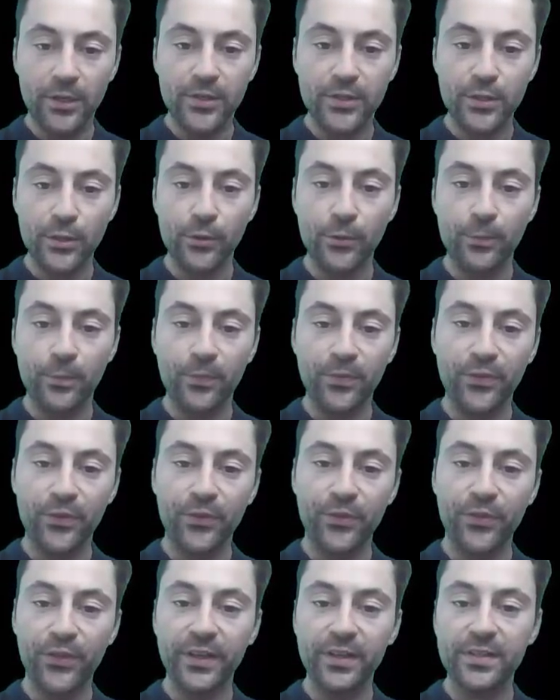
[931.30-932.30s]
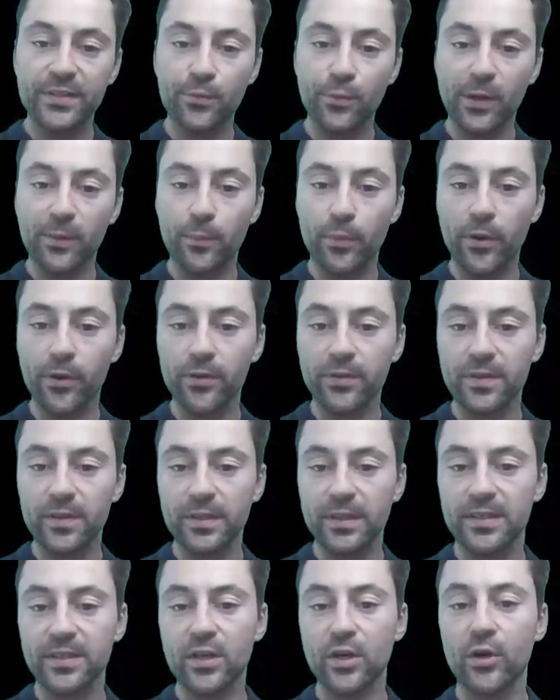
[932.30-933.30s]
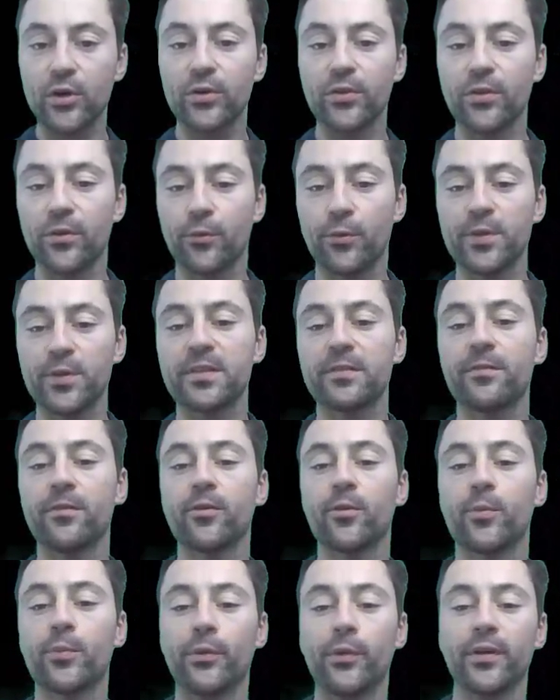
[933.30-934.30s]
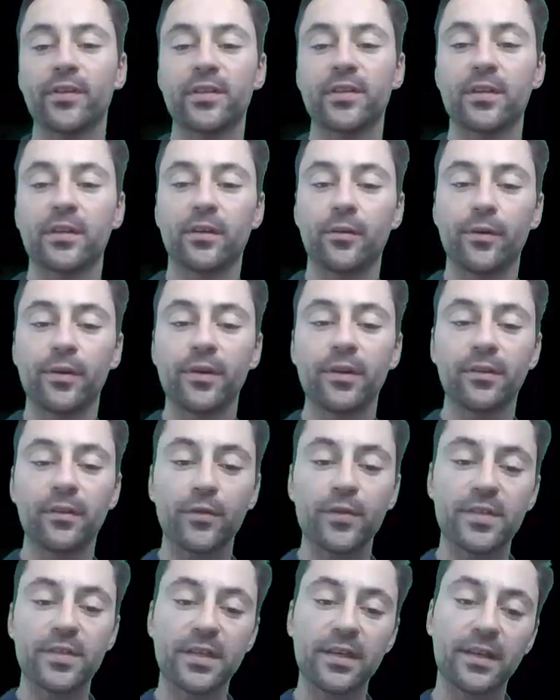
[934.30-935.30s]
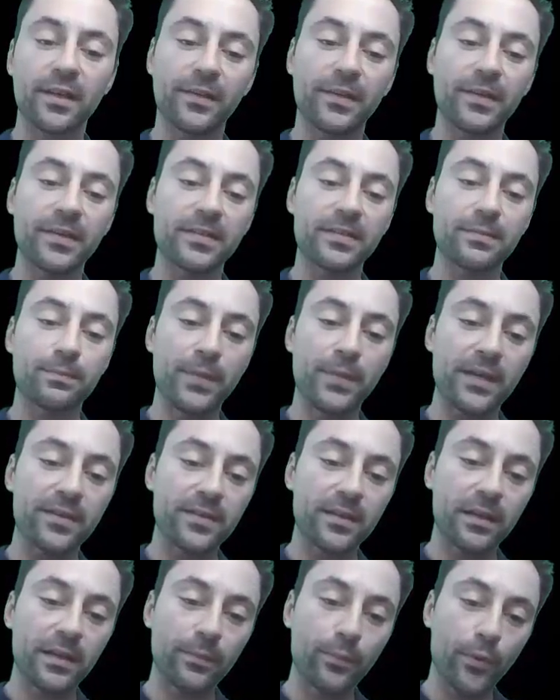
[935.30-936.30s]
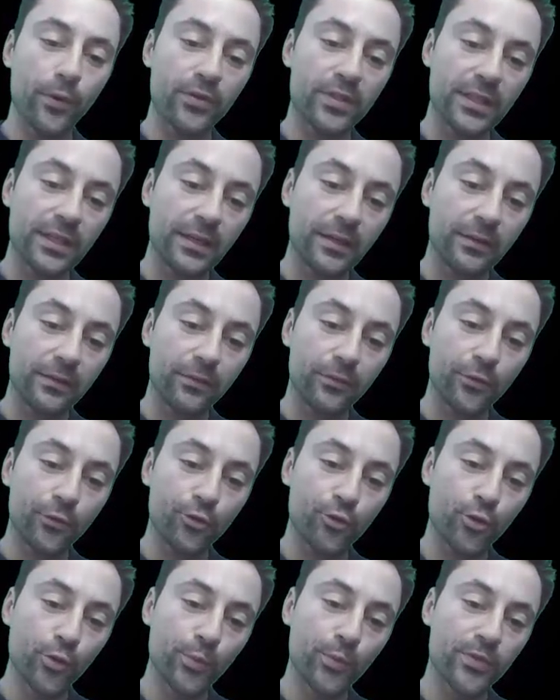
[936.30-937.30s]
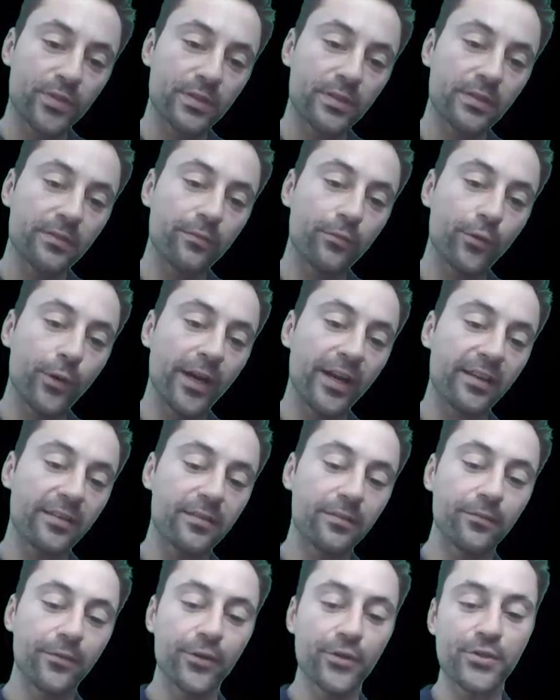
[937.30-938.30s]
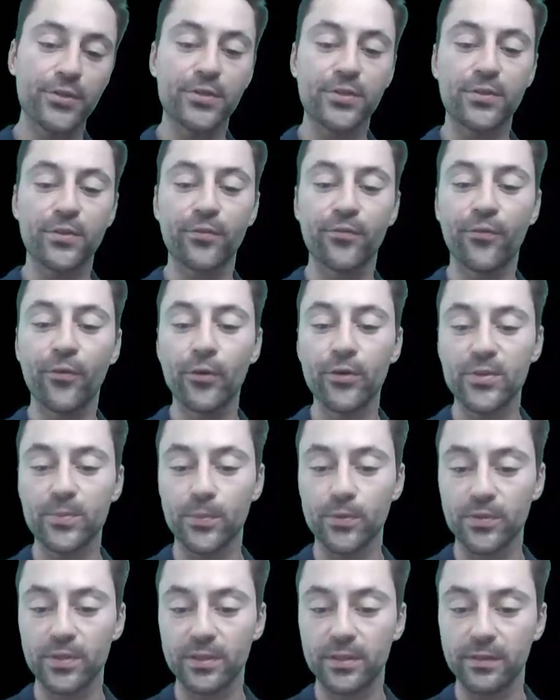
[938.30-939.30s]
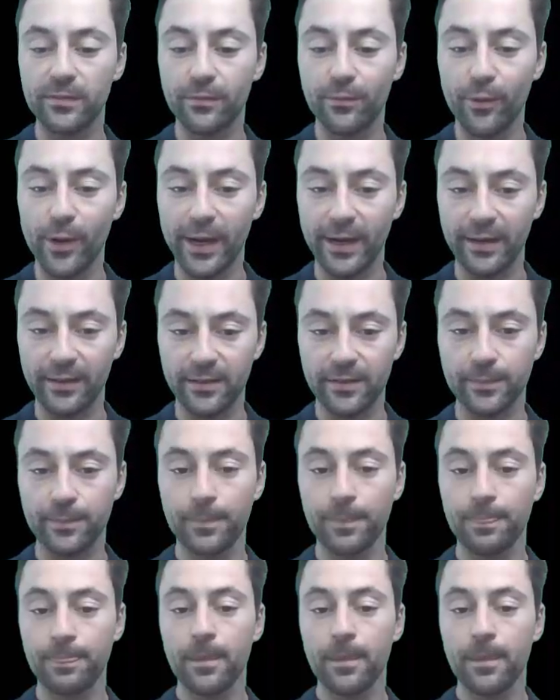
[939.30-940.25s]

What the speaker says: So this right plot is called a receiver operating characteristic, and is basically plotting the true positive rate versus the false positive rate.